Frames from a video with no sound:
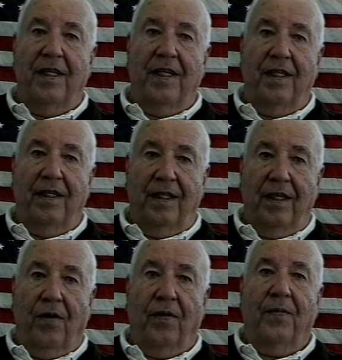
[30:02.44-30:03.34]
it, uh, you
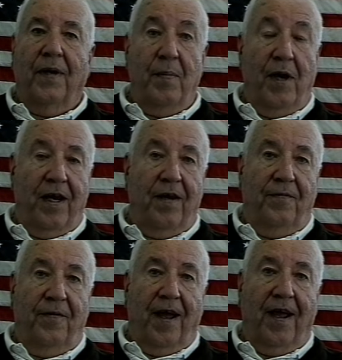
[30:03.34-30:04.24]
know, I made it
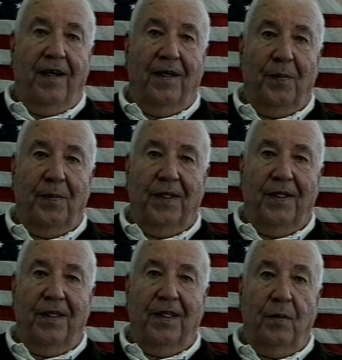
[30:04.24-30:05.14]
fine, but
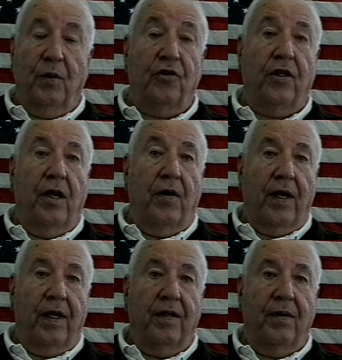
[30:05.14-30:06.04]
uh, it was
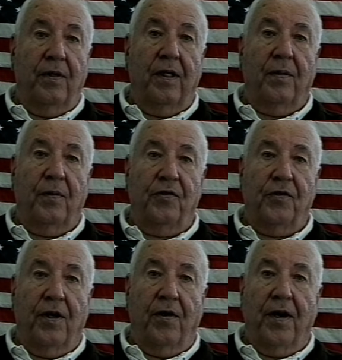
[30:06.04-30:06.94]
scary. It really was
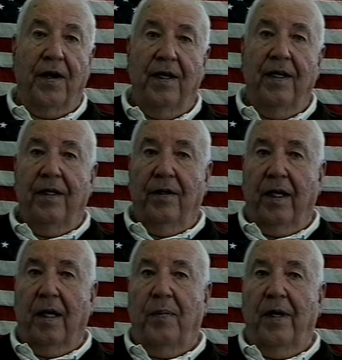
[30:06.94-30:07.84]
scary.
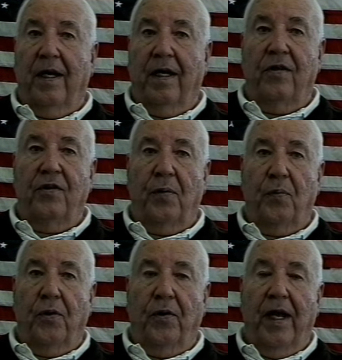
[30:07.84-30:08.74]
Got back on the ship,
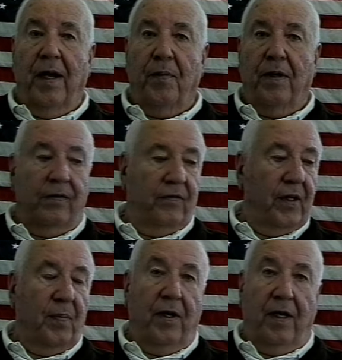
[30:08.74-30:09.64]
we were happy to
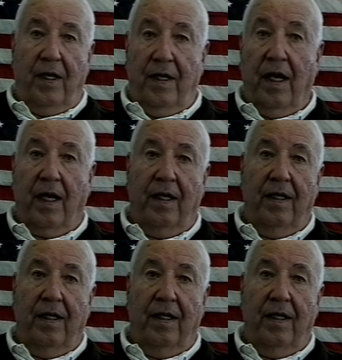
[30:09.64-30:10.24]
sleep on the deck